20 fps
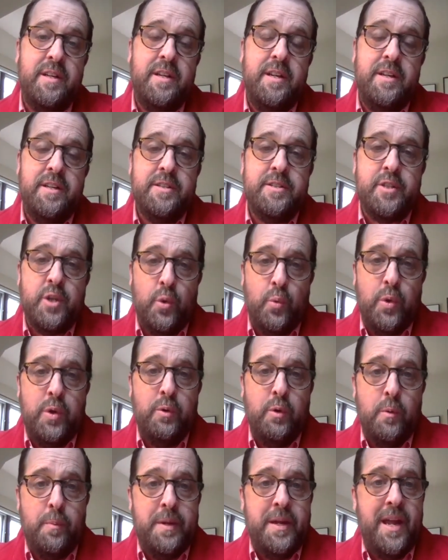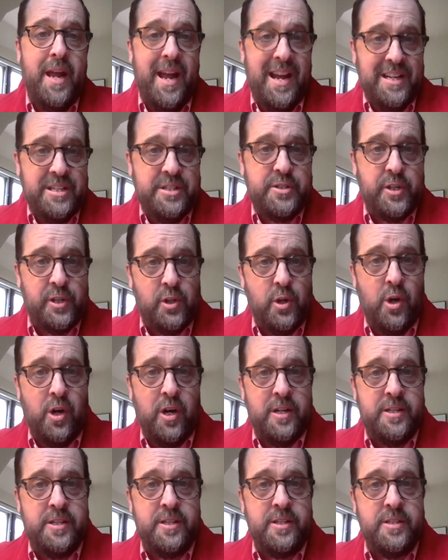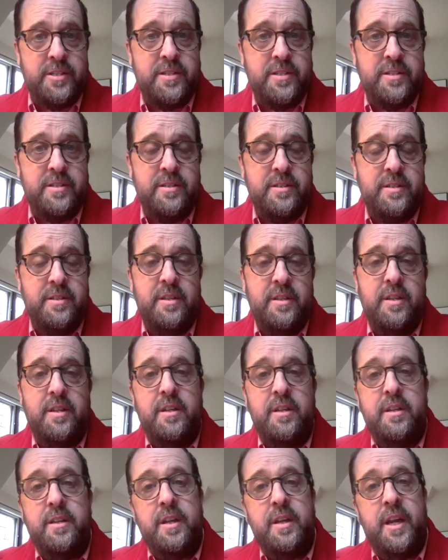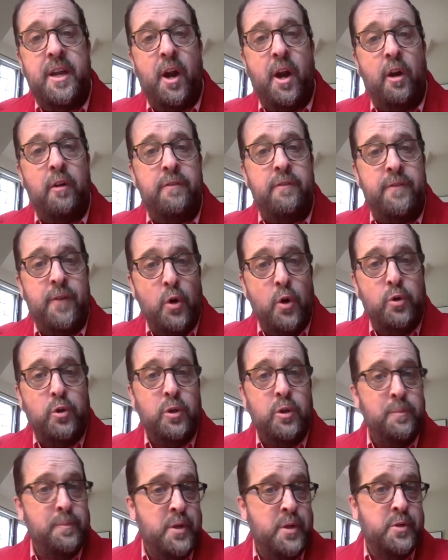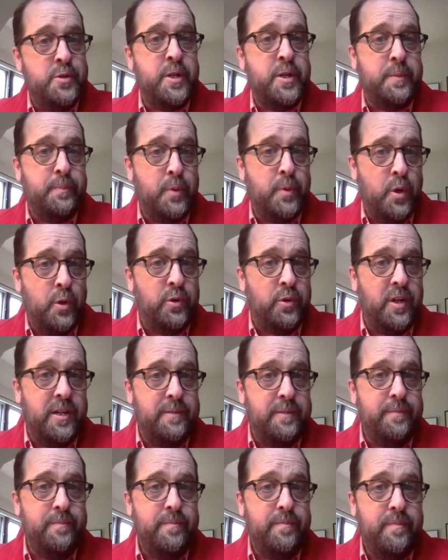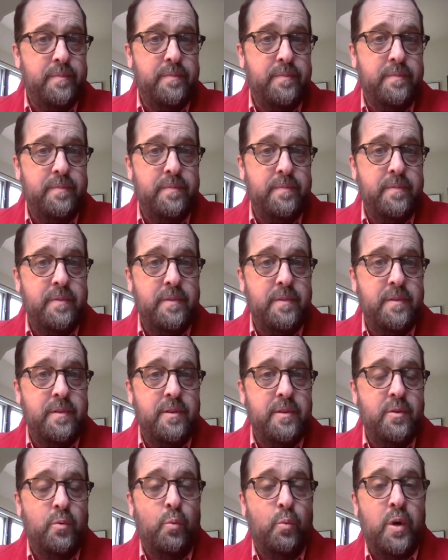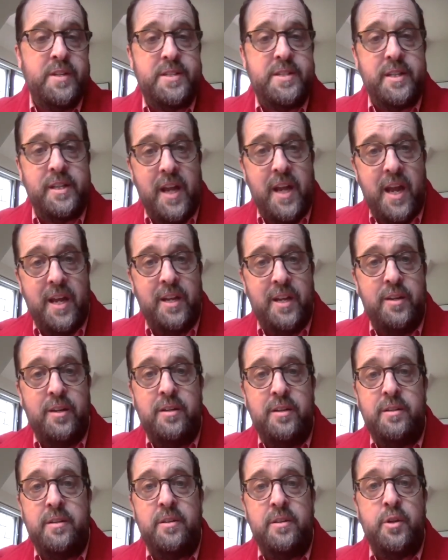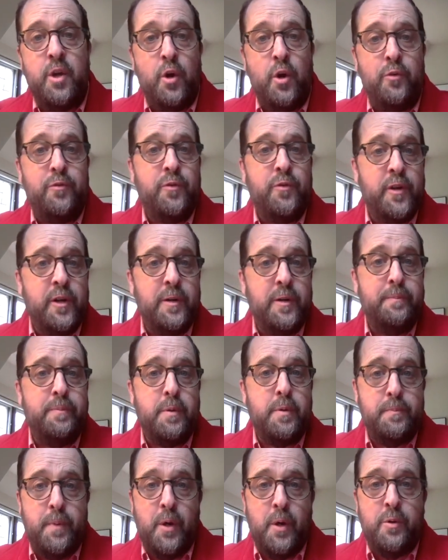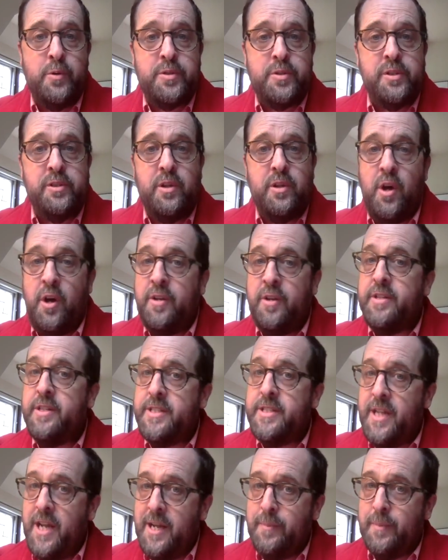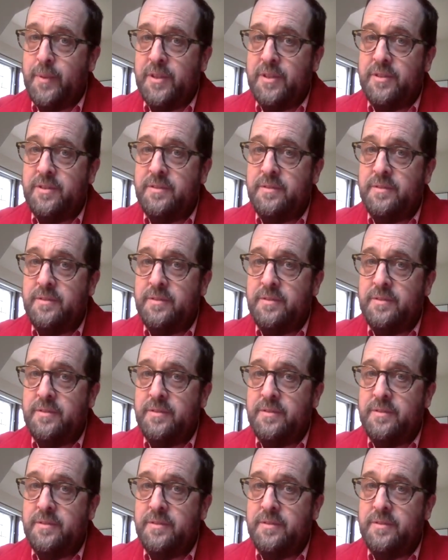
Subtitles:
So we will be extra cautious in our vocal music program. Once again, no firm proposal on the table.